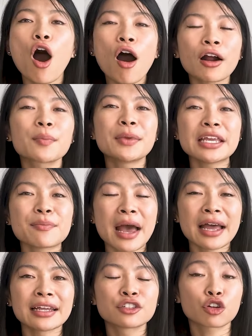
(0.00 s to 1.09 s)
are being
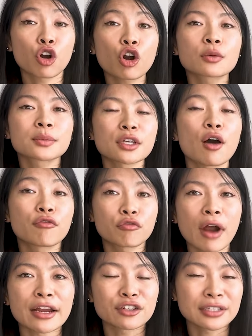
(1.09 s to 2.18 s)
met in terms of
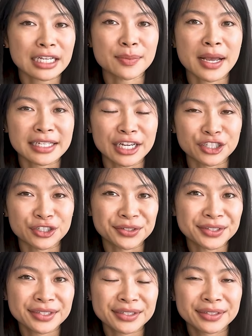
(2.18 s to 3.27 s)
riders'
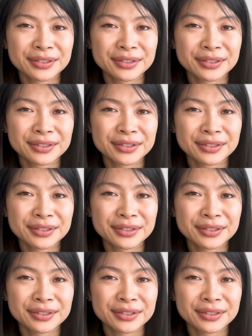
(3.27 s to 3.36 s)
expectations.